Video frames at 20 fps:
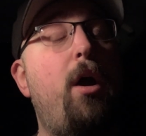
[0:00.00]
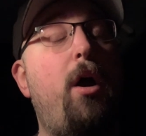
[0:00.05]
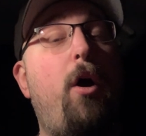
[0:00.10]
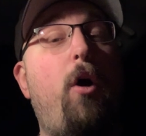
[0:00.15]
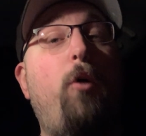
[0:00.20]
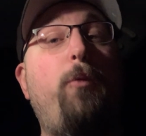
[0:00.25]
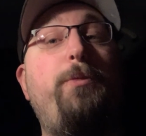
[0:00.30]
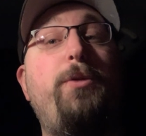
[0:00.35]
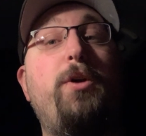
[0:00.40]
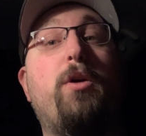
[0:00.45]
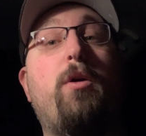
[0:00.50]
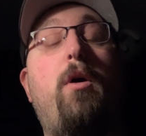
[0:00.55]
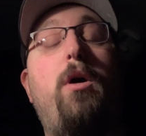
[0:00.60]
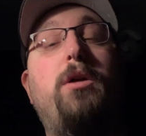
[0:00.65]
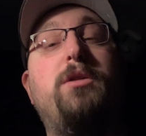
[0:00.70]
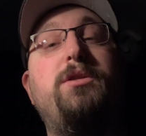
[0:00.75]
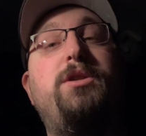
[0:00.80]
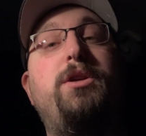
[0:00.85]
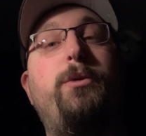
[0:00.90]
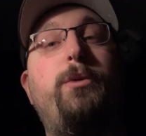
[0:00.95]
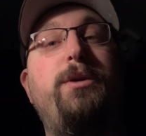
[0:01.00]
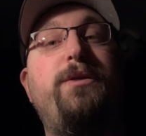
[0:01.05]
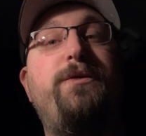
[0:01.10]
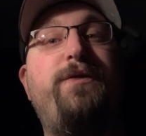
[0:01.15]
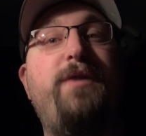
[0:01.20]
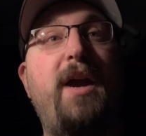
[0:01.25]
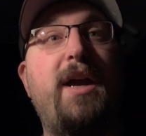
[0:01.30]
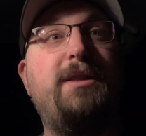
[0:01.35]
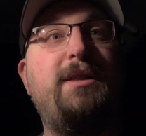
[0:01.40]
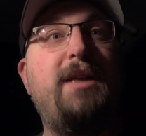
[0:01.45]
Hope you're all doing
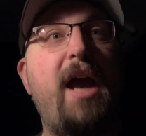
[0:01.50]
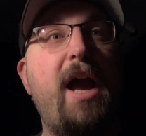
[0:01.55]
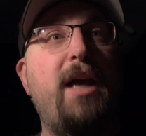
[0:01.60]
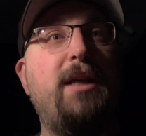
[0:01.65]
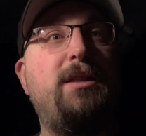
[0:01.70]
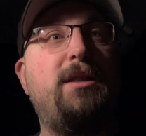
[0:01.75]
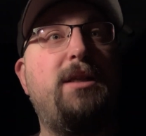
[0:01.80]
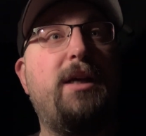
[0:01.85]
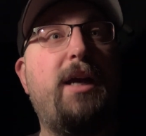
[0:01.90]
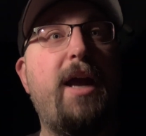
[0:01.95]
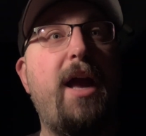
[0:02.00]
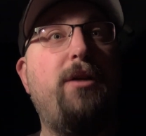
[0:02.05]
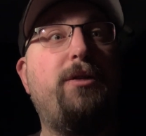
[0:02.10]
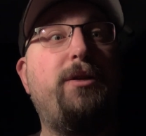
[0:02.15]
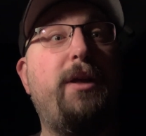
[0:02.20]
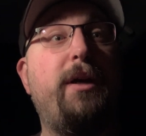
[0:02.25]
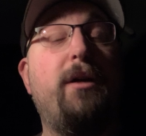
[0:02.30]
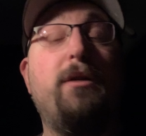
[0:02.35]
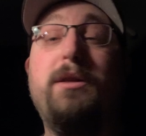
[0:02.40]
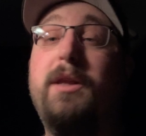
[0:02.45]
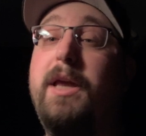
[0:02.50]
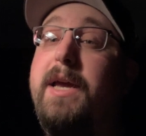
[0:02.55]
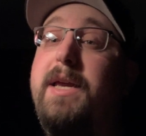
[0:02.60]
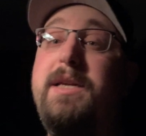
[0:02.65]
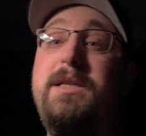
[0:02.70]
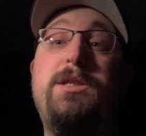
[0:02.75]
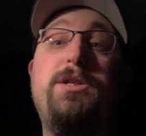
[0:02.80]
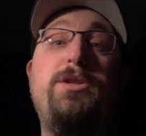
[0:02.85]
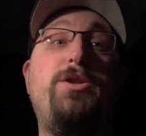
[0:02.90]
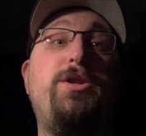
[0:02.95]
fantastic out there.
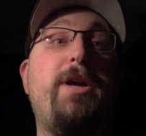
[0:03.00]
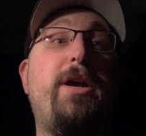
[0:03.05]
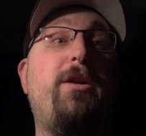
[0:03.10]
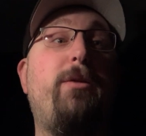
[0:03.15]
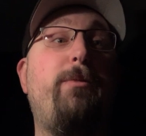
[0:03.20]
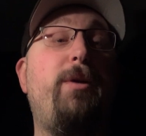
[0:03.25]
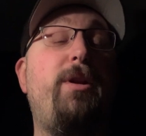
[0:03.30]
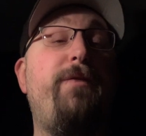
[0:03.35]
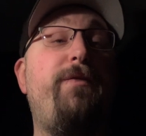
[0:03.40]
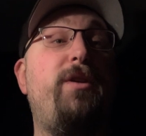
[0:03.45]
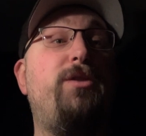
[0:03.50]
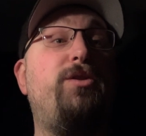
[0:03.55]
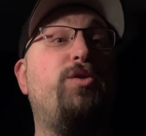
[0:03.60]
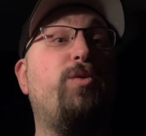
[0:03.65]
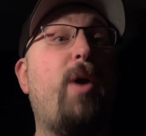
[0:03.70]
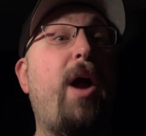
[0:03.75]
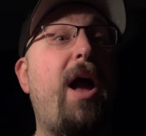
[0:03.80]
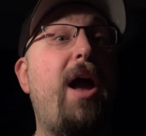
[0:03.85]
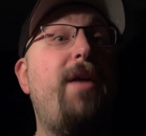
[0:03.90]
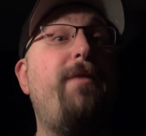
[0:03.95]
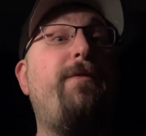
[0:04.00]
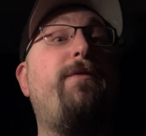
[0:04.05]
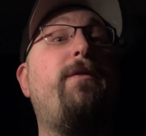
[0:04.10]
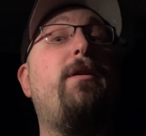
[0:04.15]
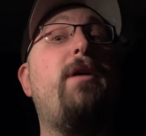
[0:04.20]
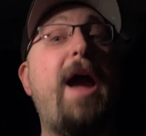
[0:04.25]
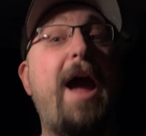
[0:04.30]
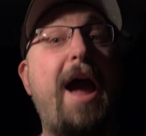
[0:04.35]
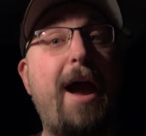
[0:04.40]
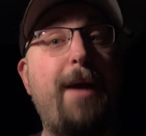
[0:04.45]
Ladies and gentlemen, if you drive
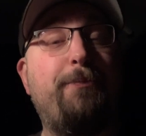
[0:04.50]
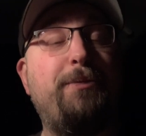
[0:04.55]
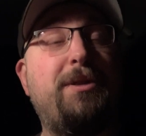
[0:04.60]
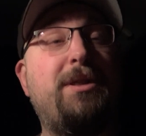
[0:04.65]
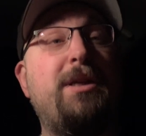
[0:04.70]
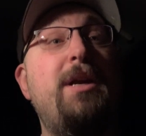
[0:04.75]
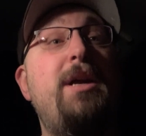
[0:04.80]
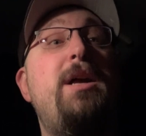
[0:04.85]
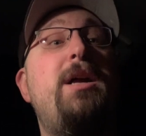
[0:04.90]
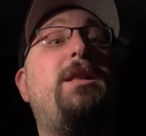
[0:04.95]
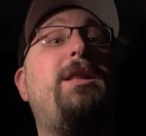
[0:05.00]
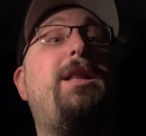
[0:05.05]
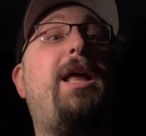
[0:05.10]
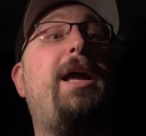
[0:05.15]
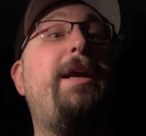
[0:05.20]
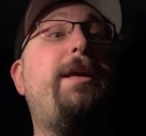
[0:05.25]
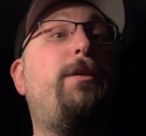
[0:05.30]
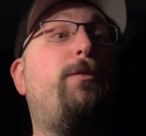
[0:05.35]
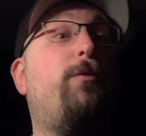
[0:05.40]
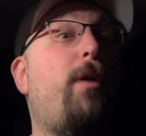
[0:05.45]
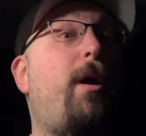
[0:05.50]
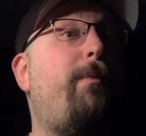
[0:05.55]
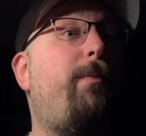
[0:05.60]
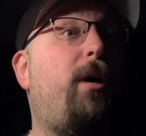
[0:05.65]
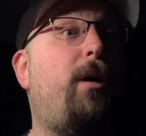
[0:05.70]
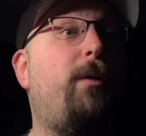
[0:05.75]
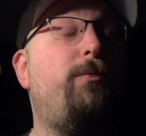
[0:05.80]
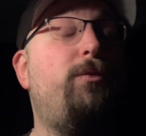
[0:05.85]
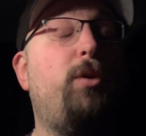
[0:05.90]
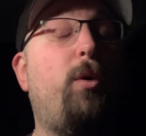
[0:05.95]
for apps like
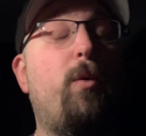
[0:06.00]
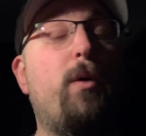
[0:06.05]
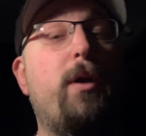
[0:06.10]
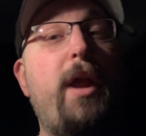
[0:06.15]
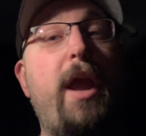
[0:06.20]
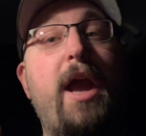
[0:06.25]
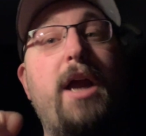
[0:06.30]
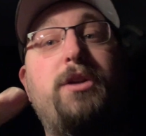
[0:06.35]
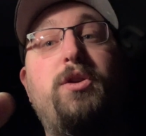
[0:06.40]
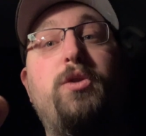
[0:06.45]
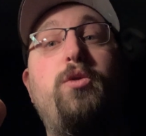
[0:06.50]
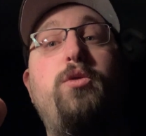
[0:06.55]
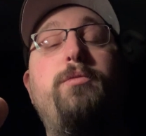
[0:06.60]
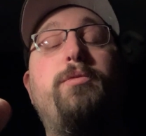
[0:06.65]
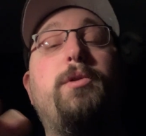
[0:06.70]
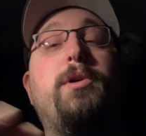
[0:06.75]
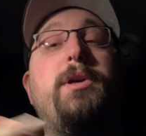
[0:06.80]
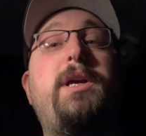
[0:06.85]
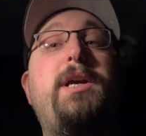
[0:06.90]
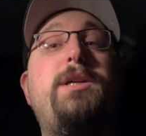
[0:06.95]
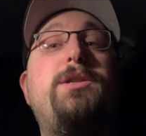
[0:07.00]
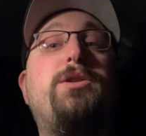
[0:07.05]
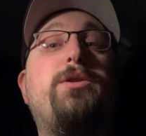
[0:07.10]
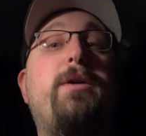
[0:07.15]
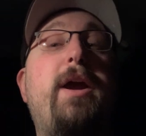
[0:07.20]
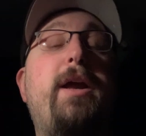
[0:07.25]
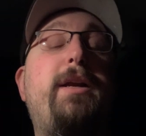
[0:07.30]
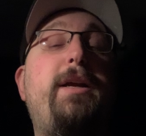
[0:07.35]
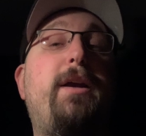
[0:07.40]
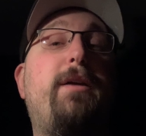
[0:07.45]
Grubhub, DoorDash, Uber Eats,
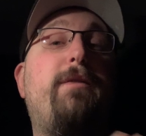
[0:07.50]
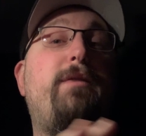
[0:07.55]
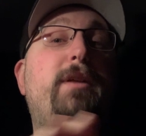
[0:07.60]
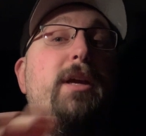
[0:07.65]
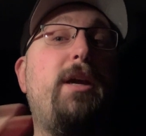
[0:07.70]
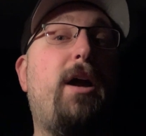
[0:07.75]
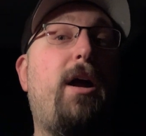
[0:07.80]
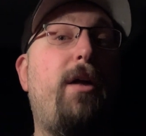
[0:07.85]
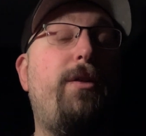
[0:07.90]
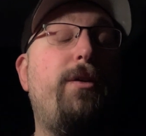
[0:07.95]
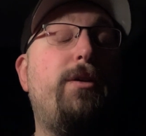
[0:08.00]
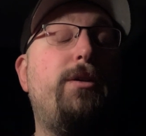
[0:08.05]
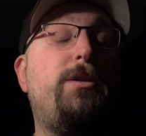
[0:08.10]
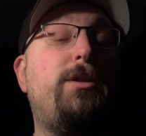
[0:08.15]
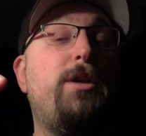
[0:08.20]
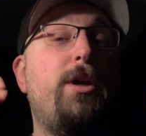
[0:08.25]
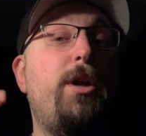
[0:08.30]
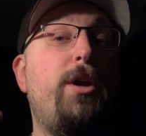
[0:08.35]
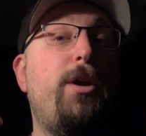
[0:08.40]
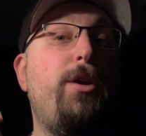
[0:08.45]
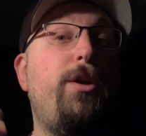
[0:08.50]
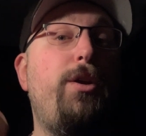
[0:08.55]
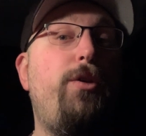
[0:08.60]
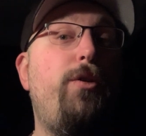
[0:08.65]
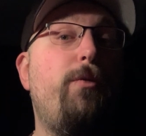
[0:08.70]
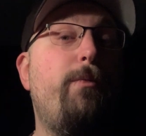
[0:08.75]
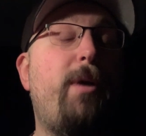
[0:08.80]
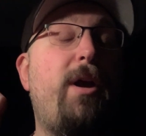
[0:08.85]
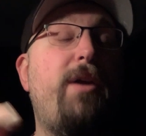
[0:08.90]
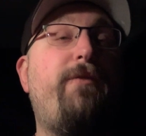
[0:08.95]
or any of the others,
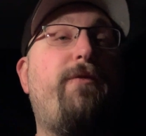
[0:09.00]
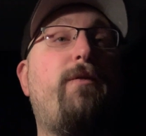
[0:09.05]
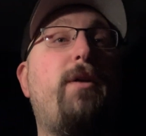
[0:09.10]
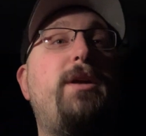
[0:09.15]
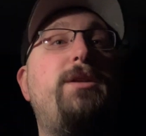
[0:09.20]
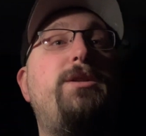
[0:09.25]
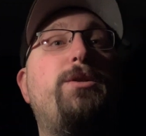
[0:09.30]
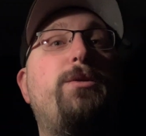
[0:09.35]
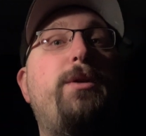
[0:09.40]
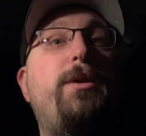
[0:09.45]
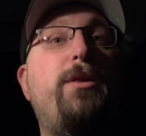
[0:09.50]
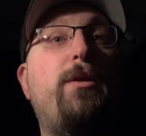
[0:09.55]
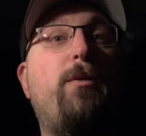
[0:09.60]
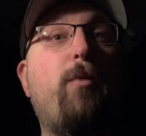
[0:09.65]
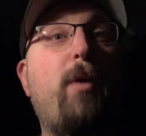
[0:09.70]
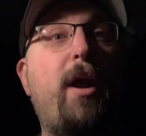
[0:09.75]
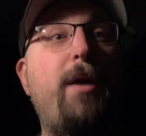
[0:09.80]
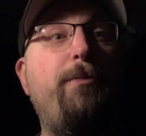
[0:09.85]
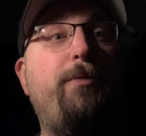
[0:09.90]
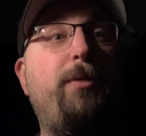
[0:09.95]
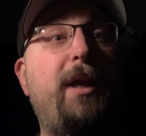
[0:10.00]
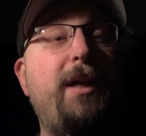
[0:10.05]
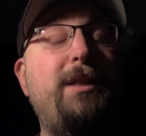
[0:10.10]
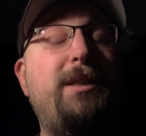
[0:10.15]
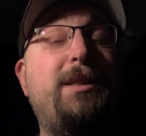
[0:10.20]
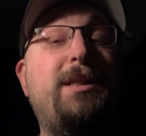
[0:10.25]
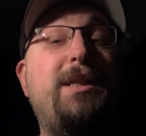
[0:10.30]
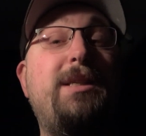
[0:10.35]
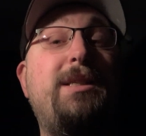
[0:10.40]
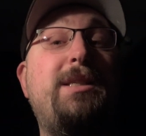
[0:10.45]
you, my friends, are in the right
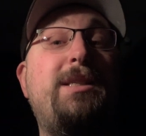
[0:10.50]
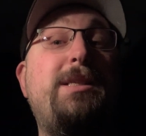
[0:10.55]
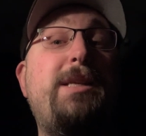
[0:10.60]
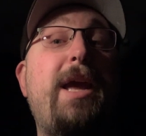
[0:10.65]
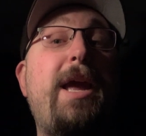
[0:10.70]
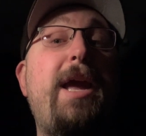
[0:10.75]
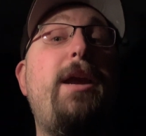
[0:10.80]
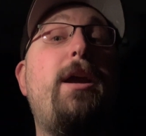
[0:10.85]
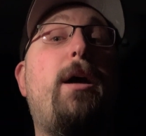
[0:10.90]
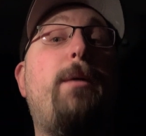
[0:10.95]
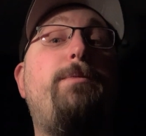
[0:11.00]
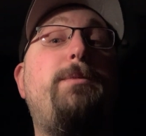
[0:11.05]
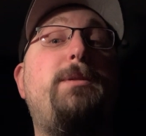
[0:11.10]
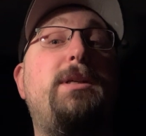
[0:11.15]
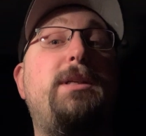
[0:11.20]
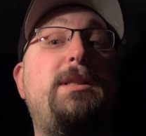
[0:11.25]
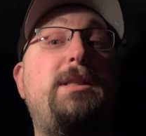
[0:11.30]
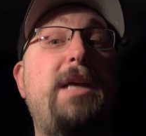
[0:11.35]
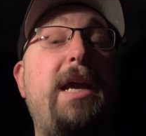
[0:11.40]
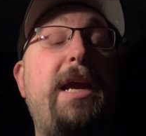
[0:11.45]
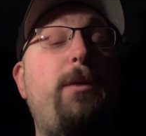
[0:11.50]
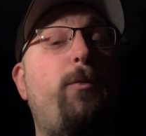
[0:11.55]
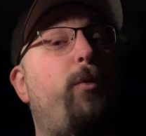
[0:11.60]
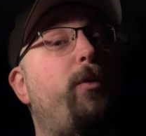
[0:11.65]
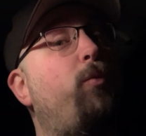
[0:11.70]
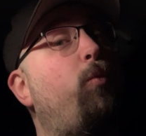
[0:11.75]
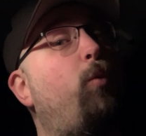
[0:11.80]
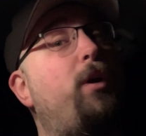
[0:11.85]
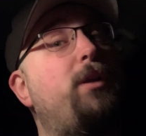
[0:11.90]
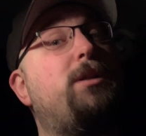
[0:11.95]
place to stay up to date
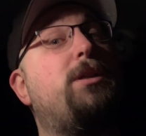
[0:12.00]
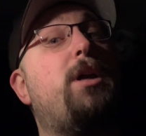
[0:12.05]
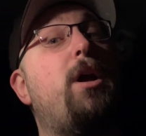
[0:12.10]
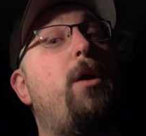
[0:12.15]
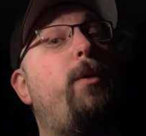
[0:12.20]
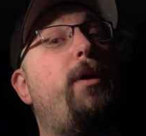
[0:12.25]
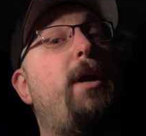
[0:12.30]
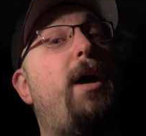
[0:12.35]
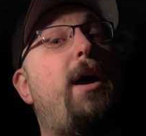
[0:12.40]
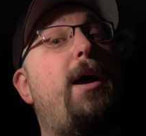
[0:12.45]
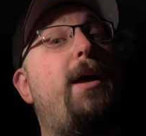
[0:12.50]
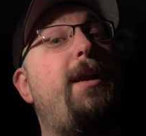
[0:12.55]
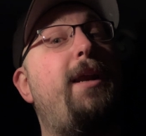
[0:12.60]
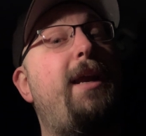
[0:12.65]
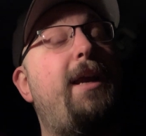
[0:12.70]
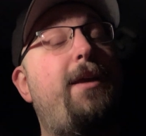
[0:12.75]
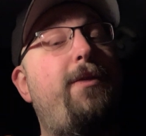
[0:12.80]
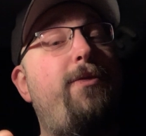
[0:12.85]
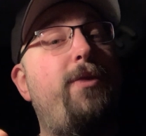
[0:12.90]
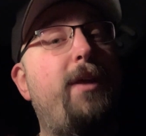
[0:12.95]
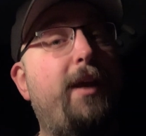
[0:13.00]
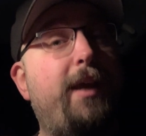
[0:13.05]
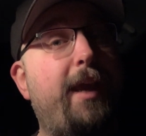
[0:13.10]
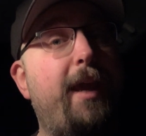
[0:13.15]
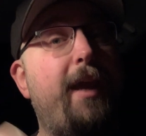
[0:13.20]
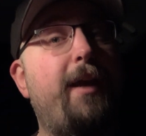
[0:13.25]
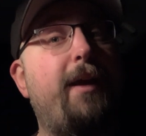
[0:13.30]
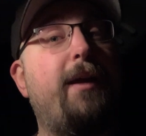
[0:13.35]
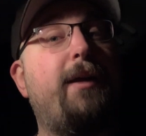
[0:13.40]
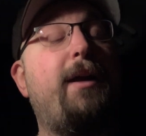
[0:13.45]
with what's going on in the
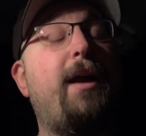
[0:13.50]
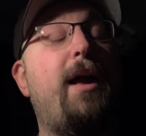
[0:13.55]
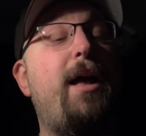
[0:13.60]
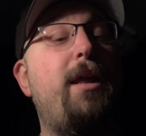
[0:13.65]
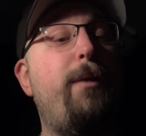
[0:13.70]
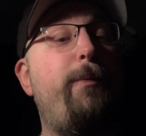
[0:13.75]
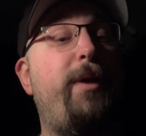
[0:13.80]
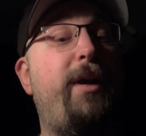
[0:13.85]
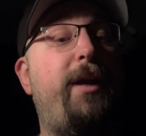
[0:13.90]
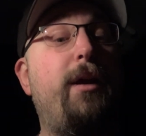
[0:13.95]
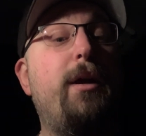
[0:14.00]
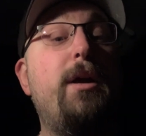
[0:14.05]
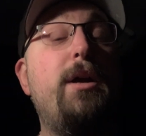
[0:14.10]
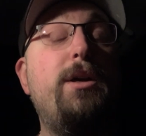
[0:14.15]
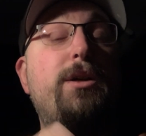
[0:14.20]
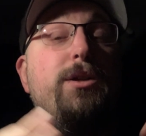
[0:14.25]
gig economy.